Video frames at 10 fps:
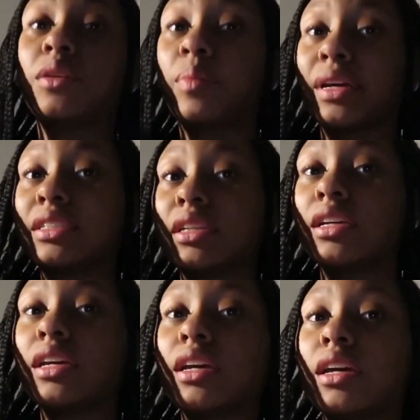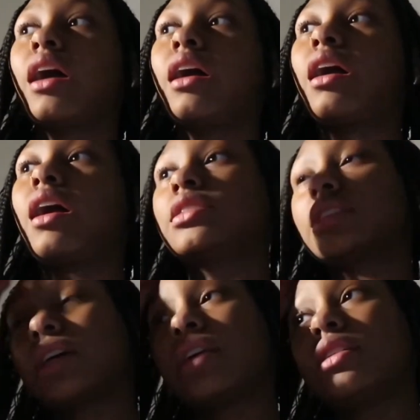so basically, yeah, I
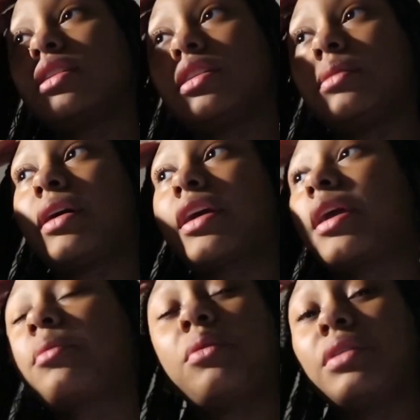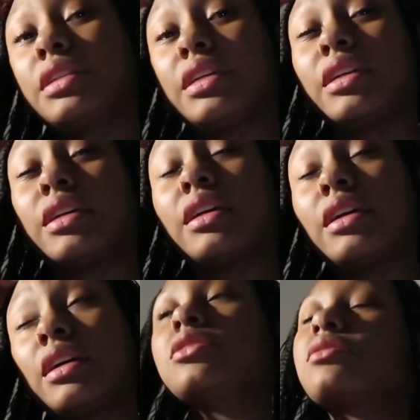just got done. My camera went
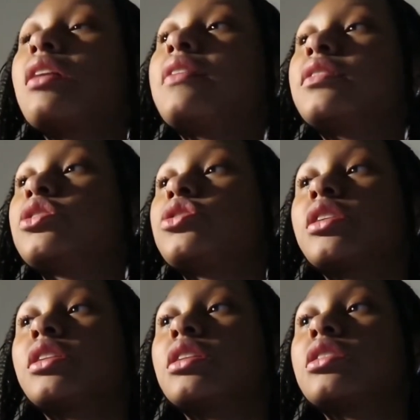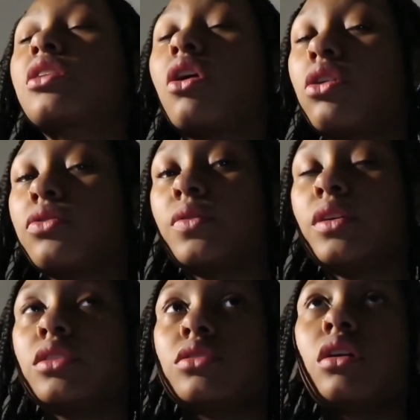dead. I still have to drink this
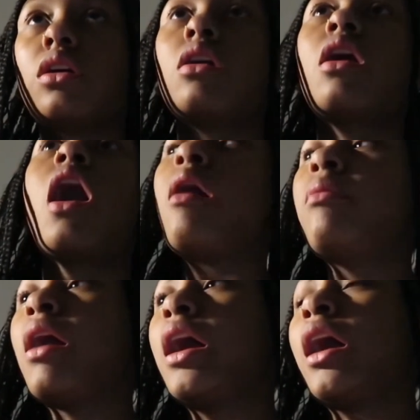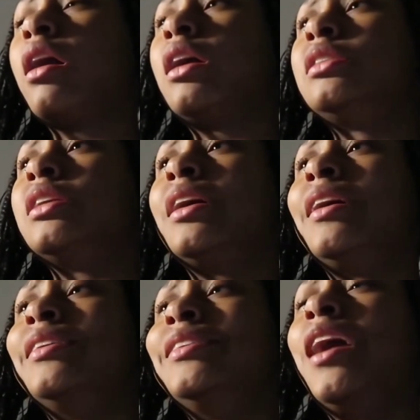coffee, so I'm probably gonna
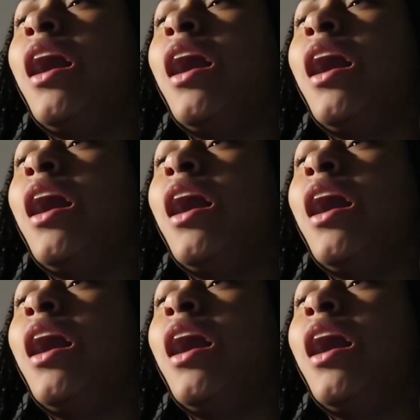just